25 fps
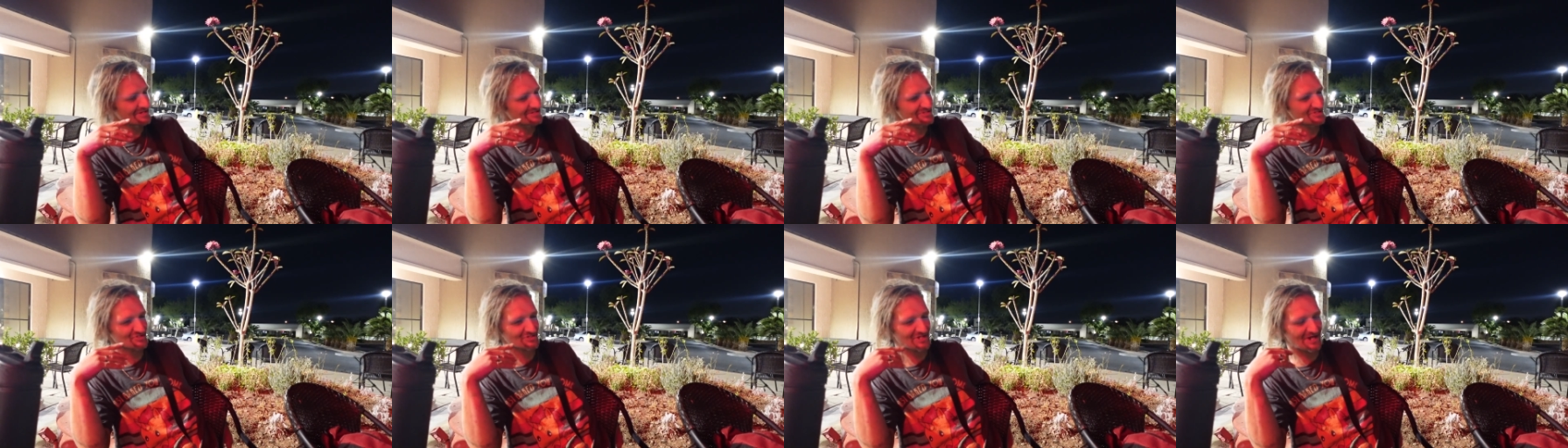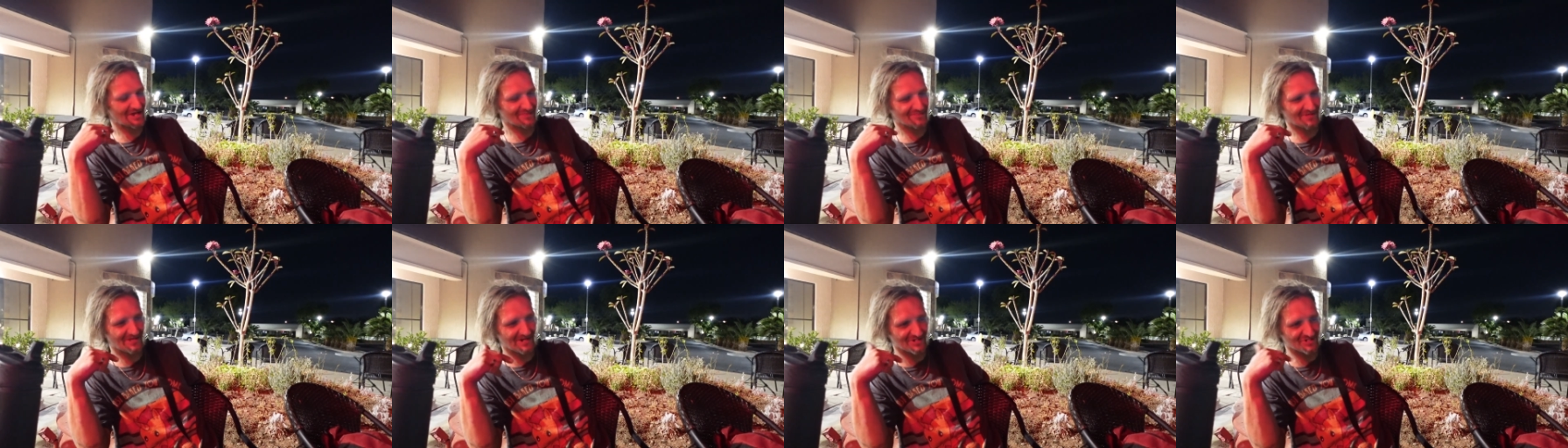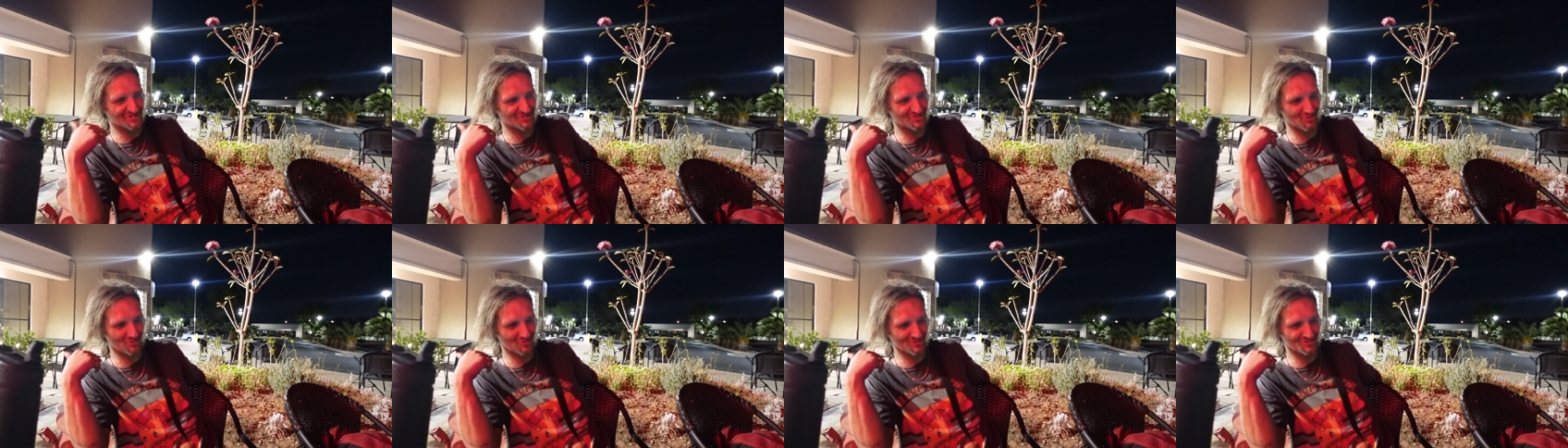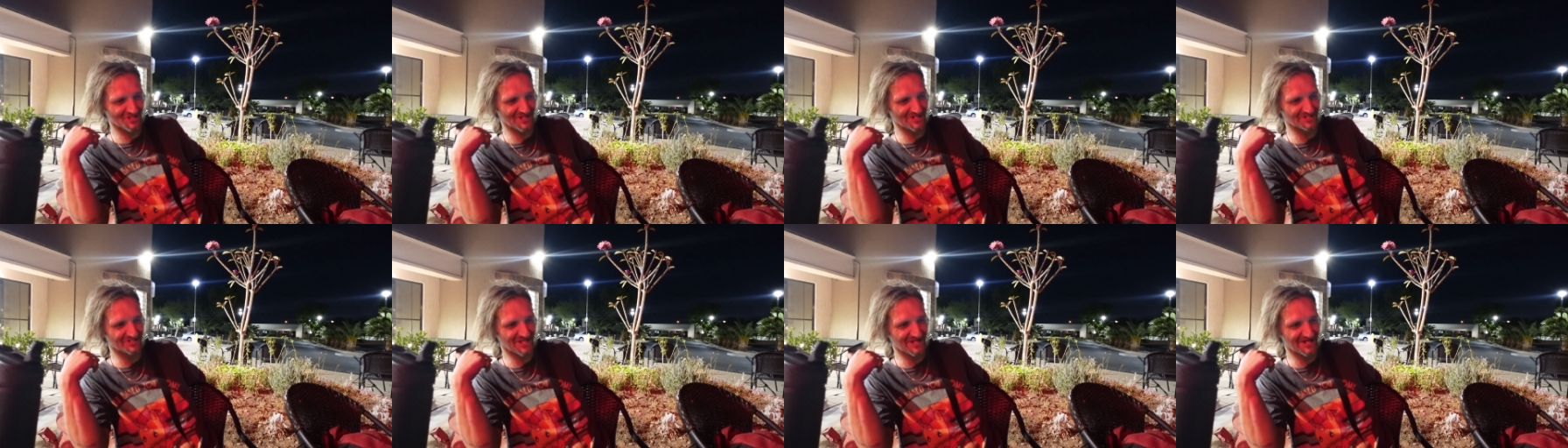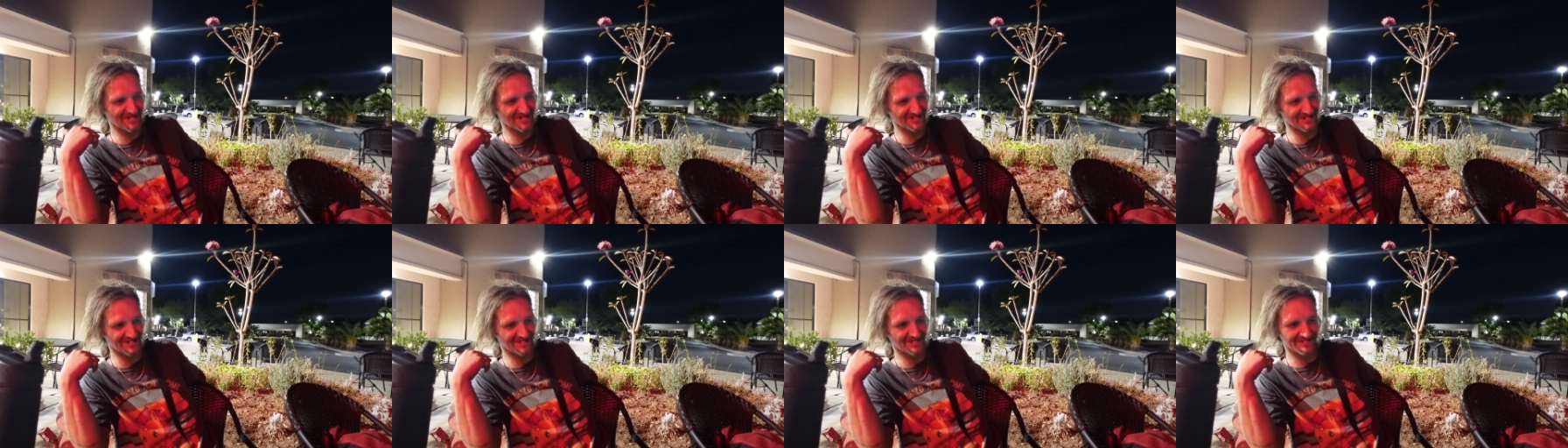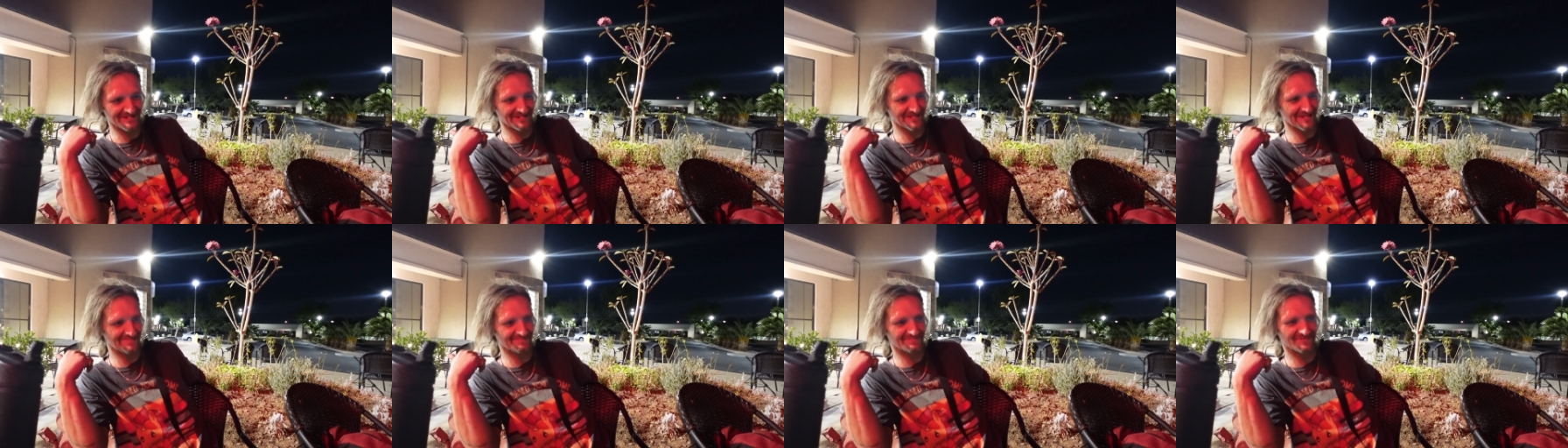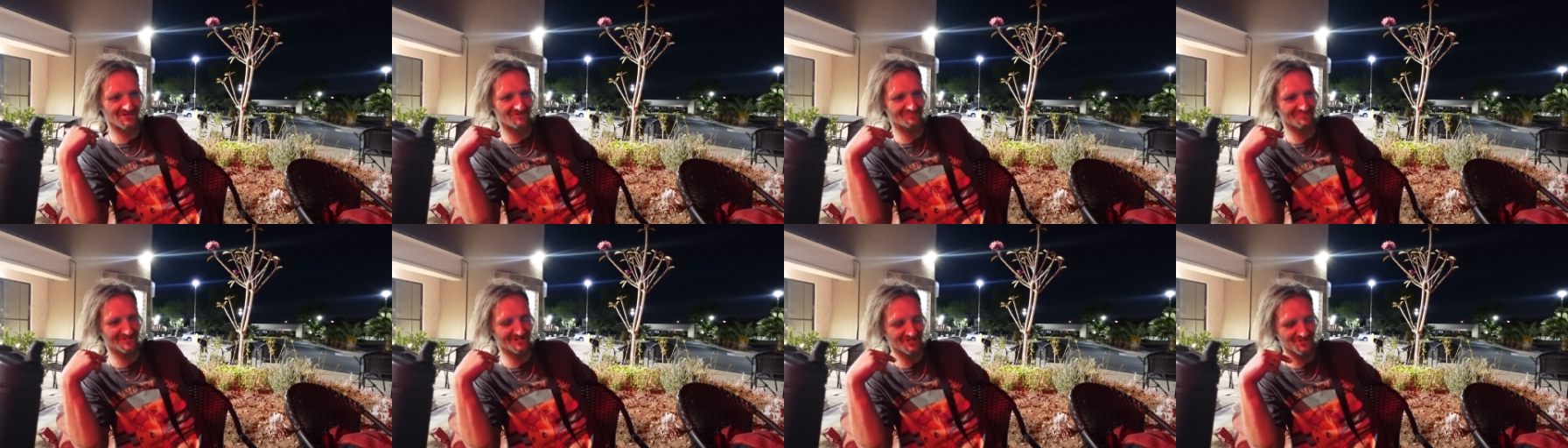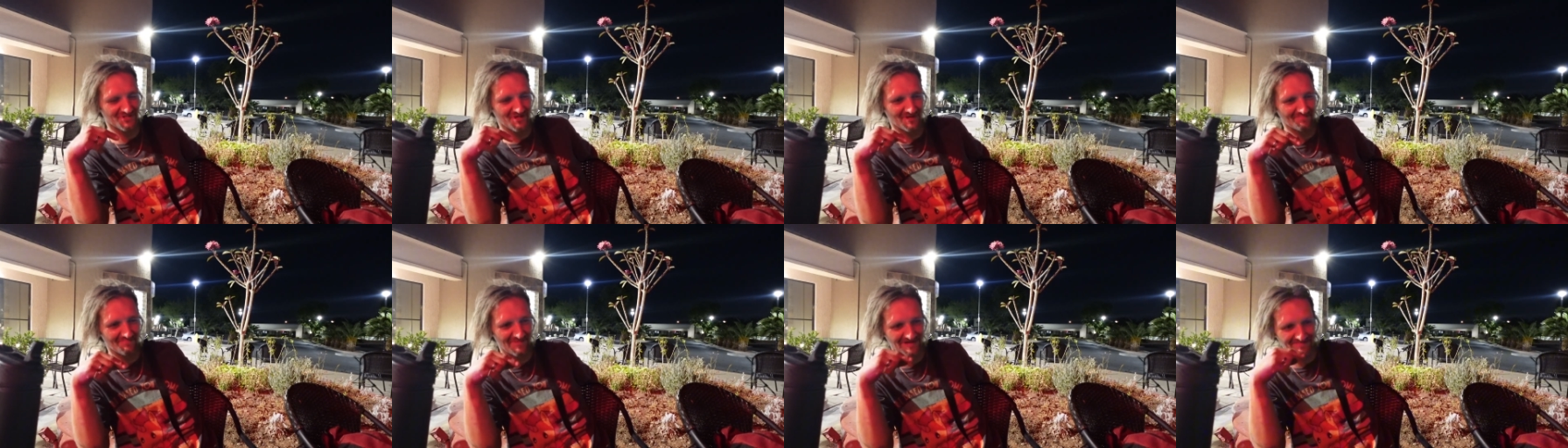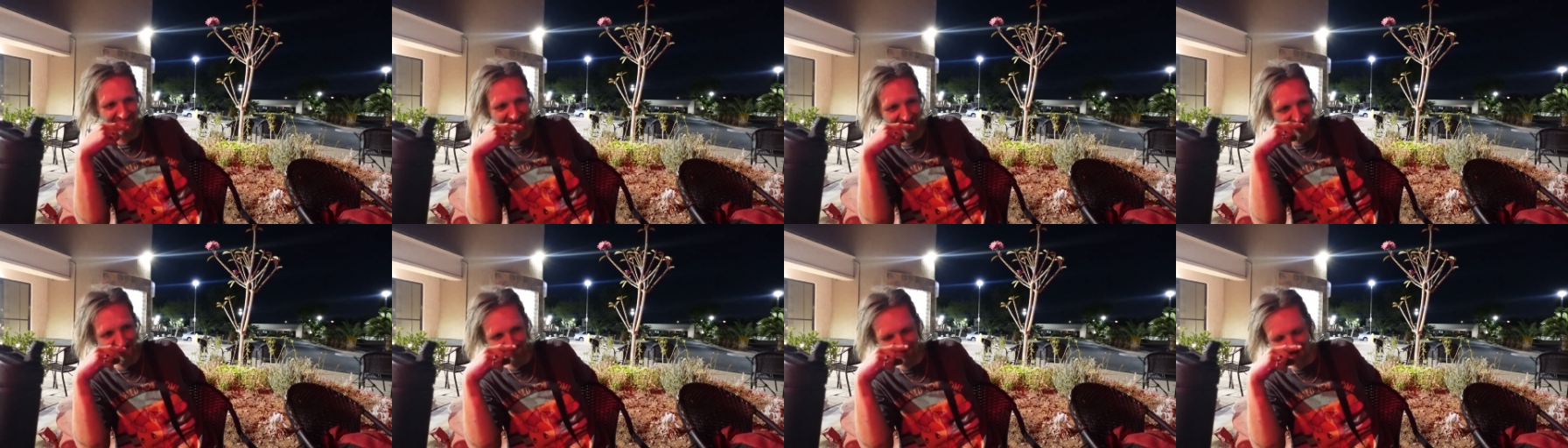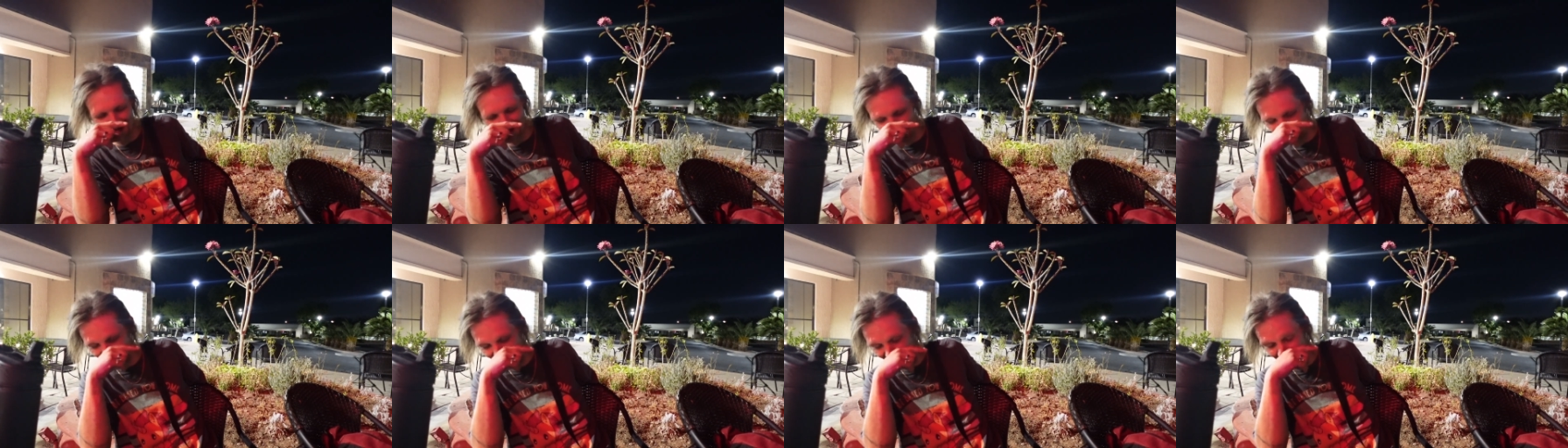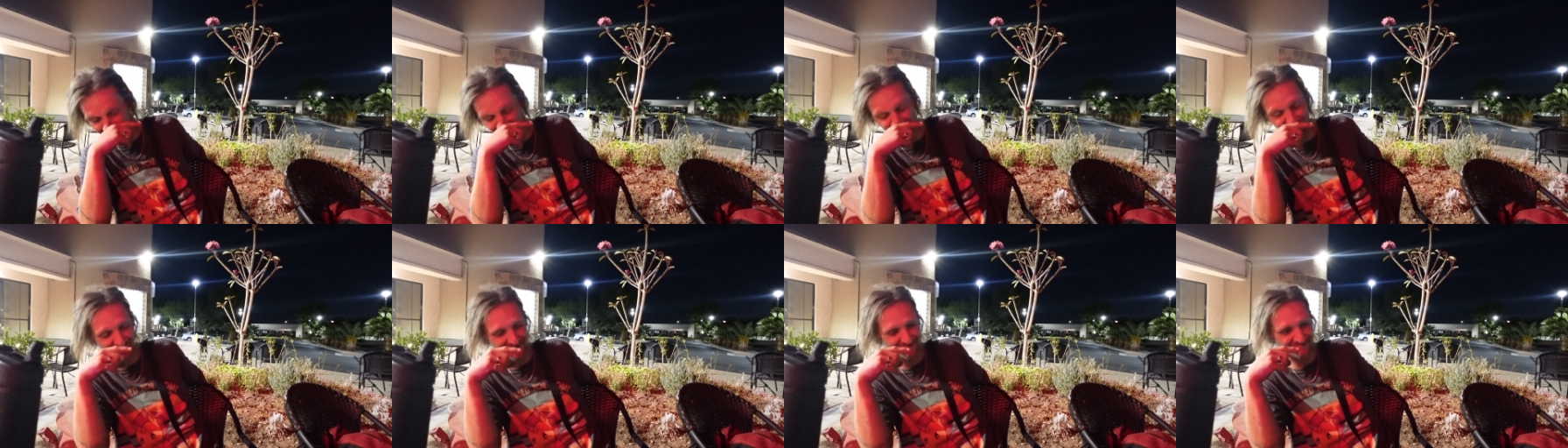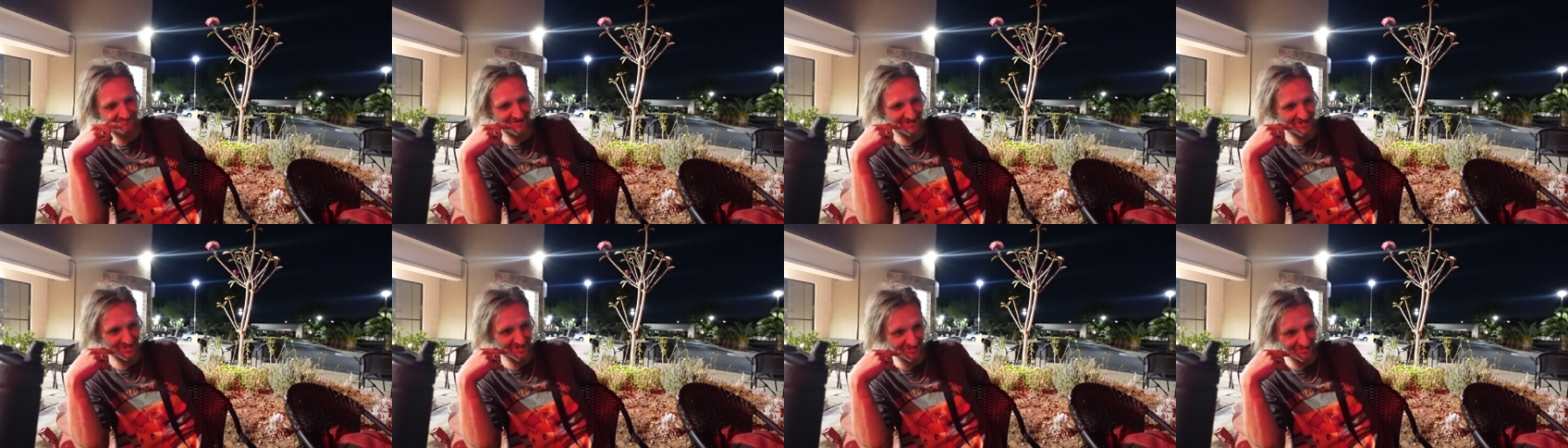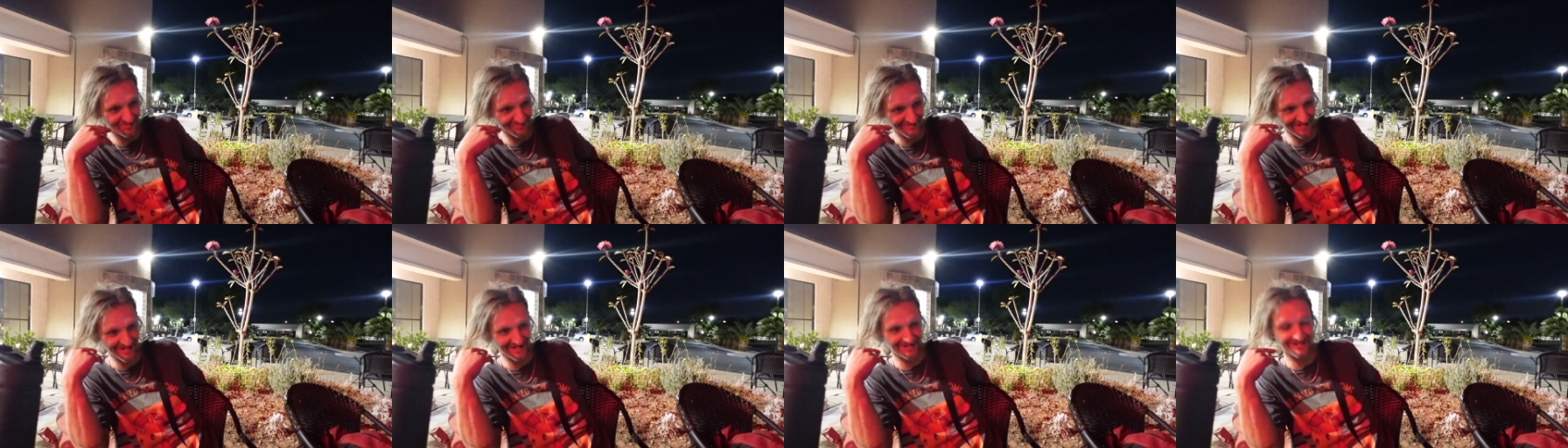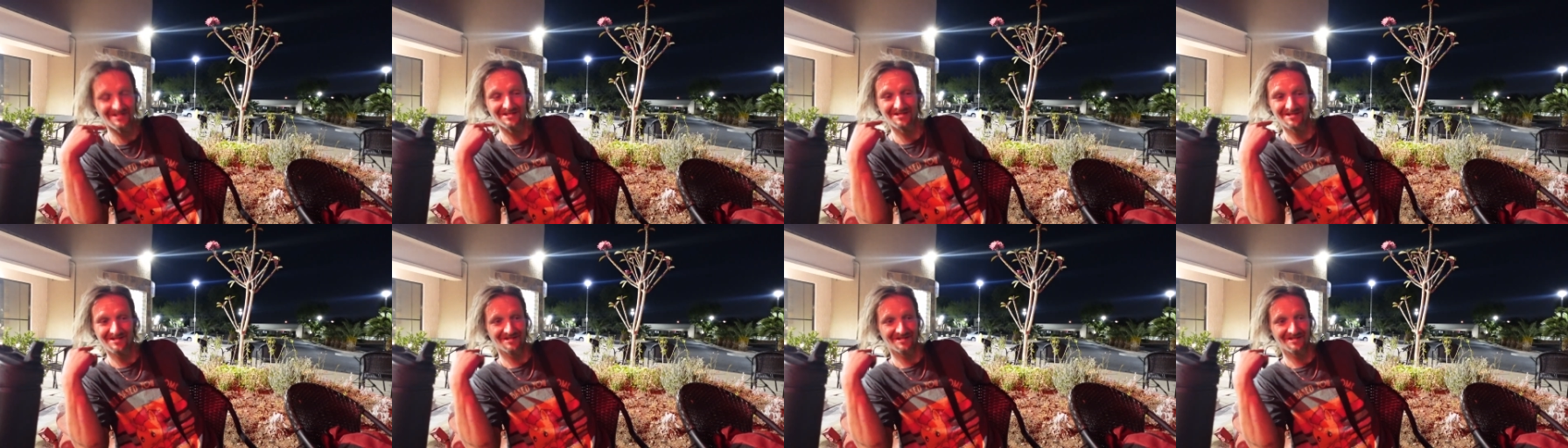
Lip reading: This guy thought I stole his identity, and he kept telling me to dump my backpack out, and I was like, "Fuck you, man!